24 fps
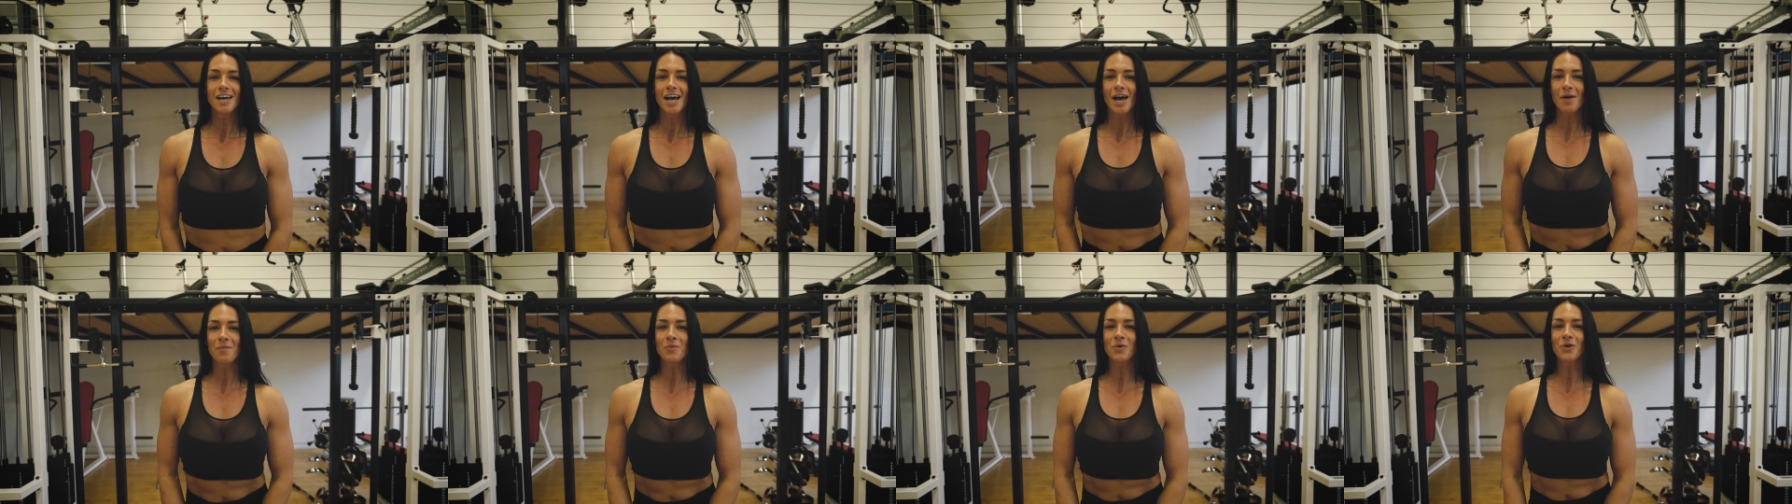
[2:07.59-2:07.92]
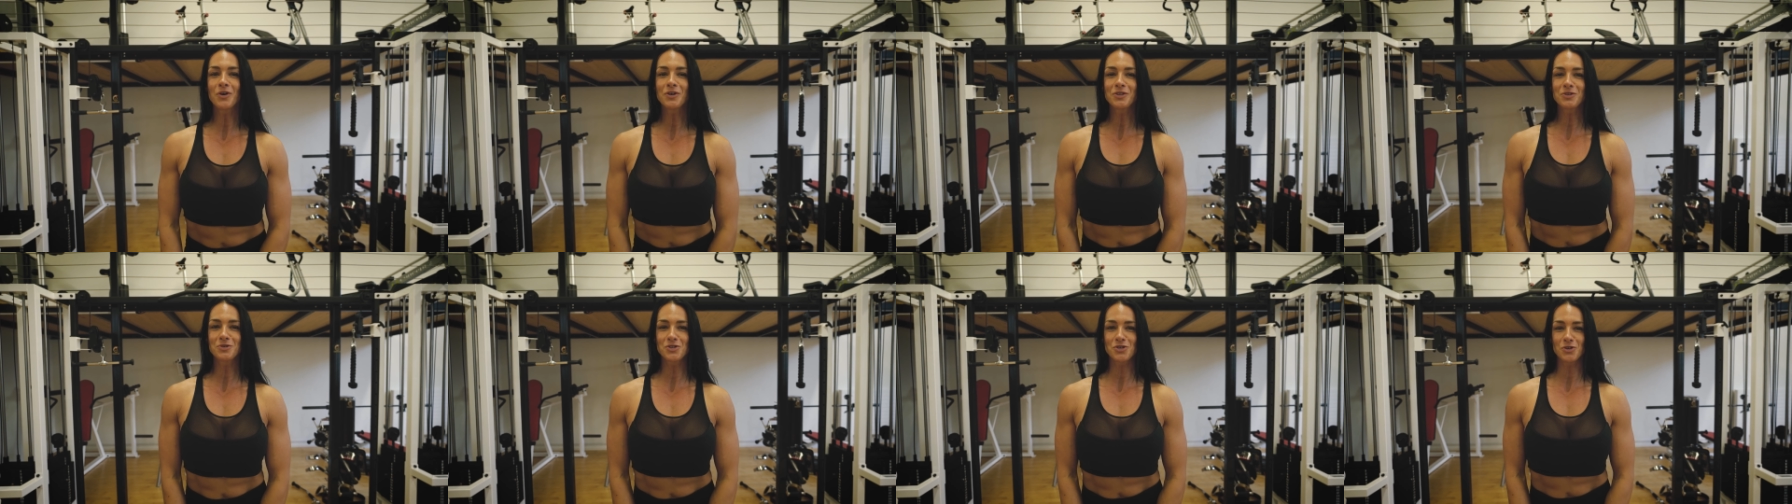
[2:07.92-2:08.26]
I'm
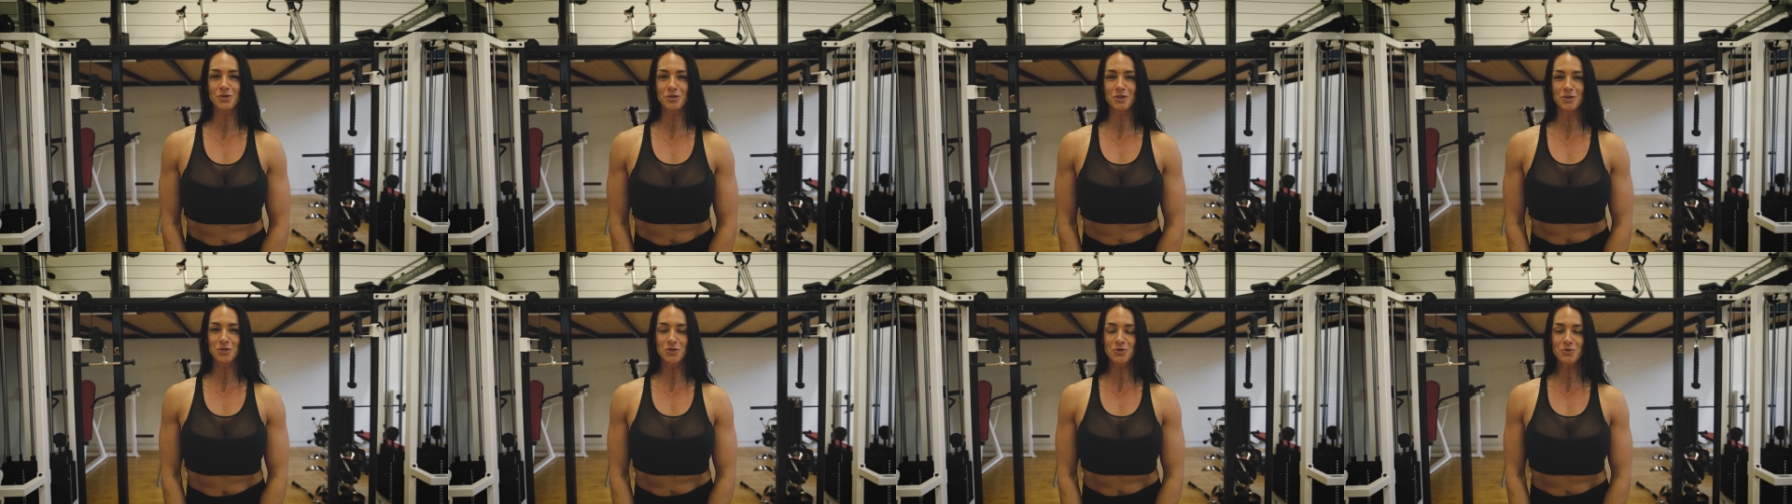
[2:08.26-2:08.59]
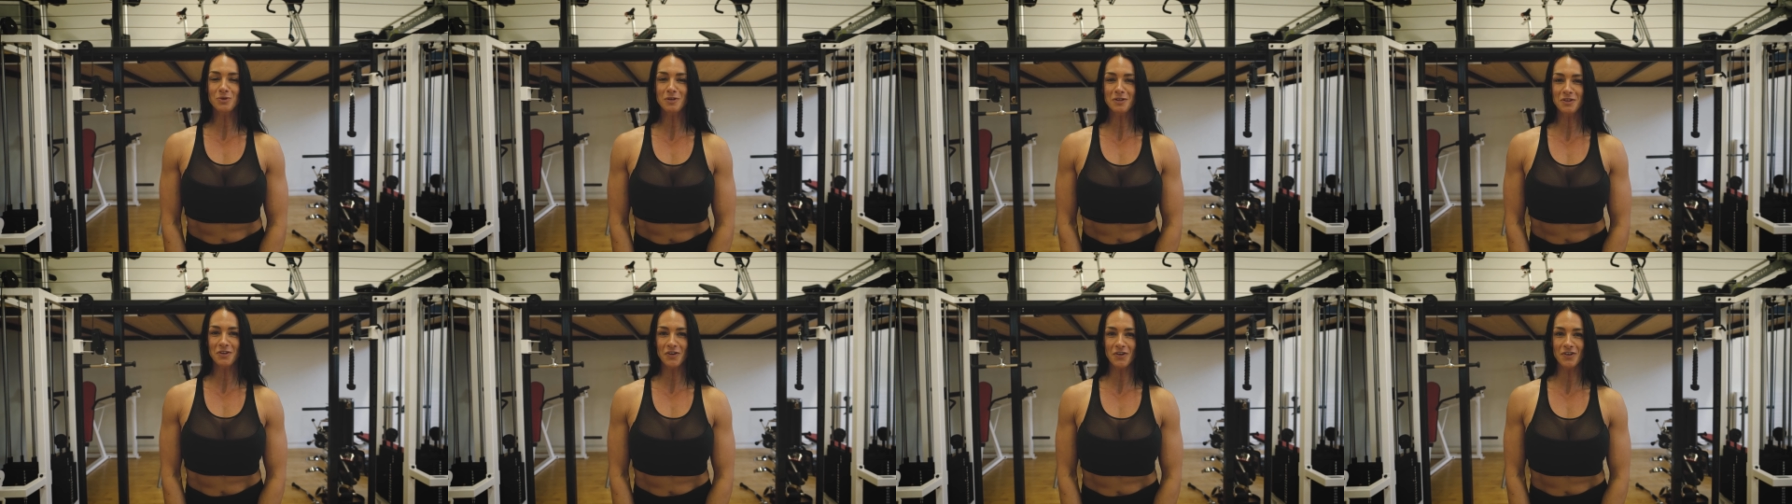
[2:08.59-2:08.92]
going to show you 2
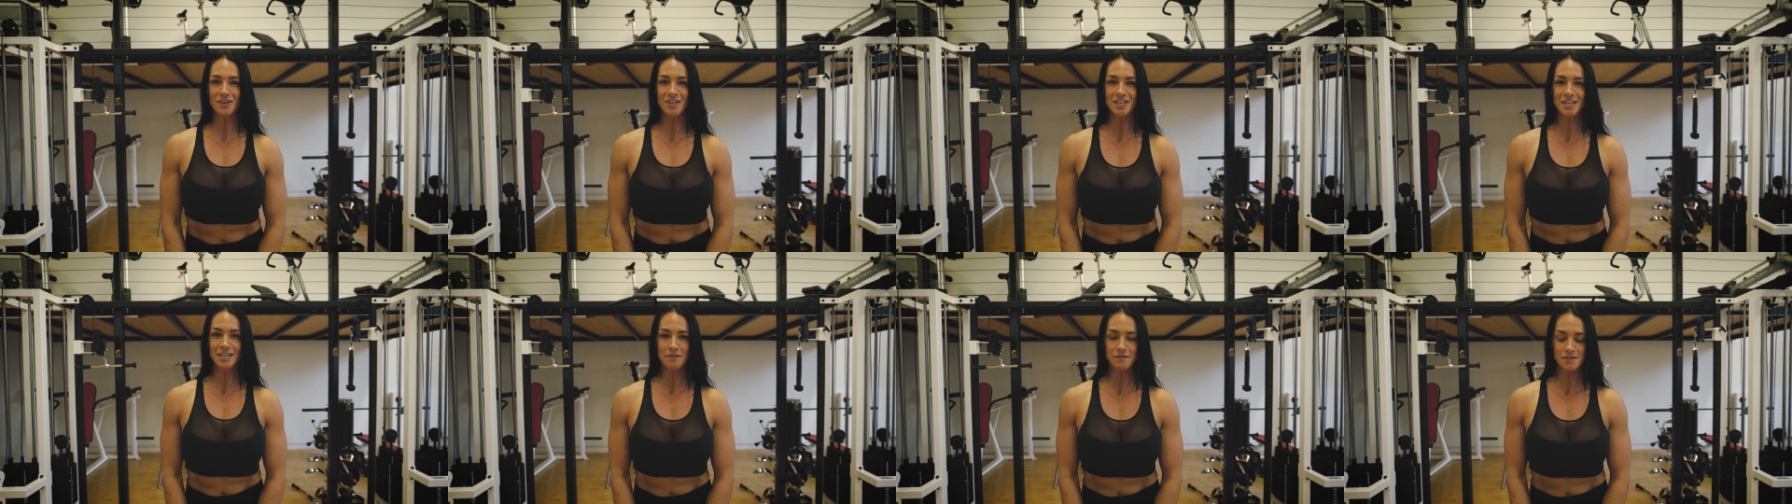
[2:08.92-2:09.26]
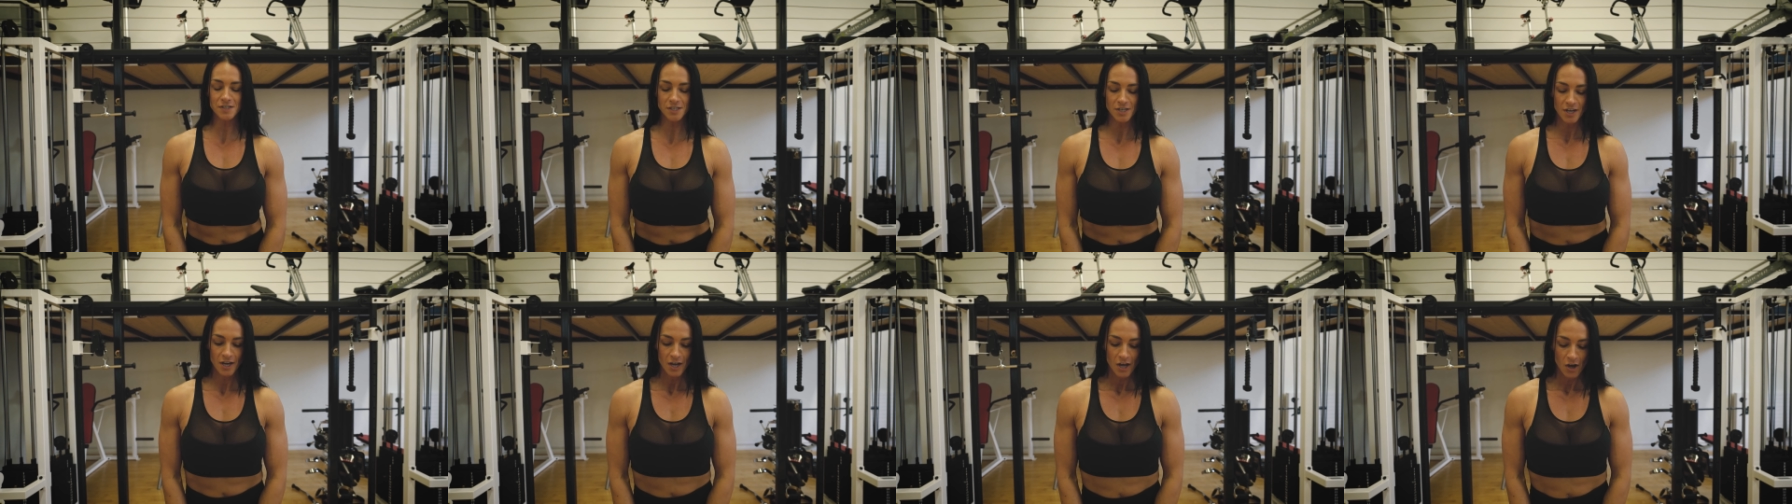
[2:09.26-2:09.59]

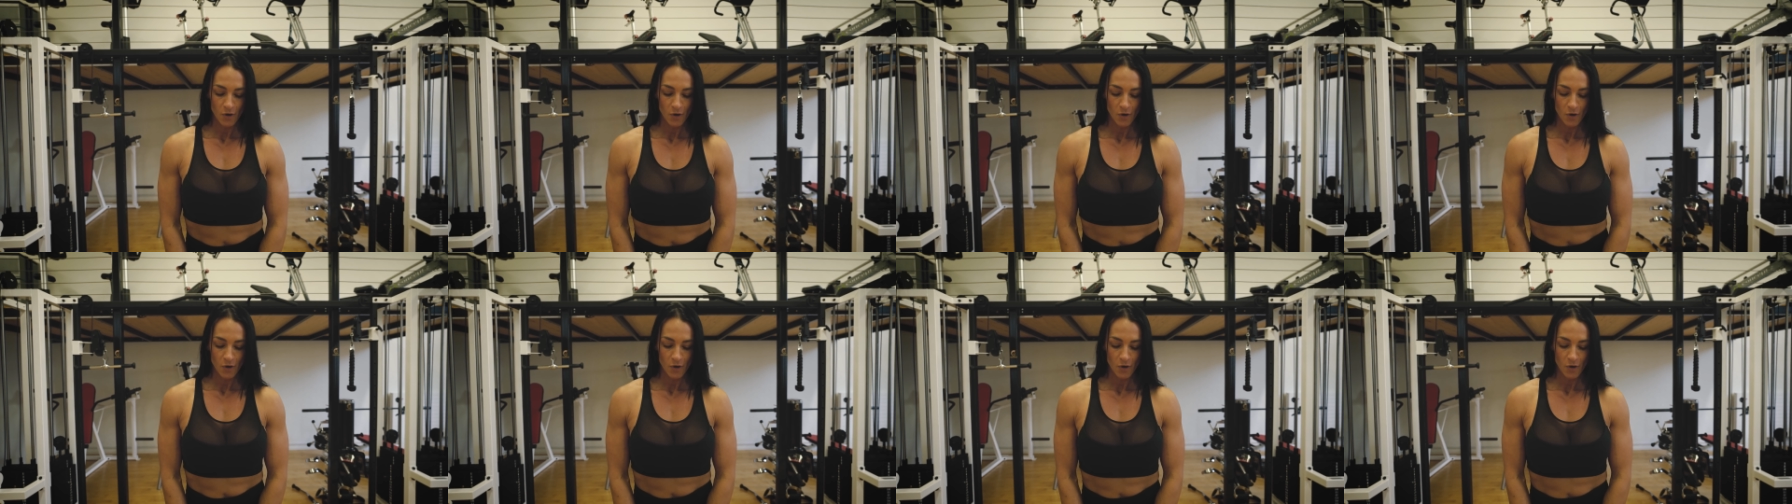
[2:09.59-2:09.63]
alternatives.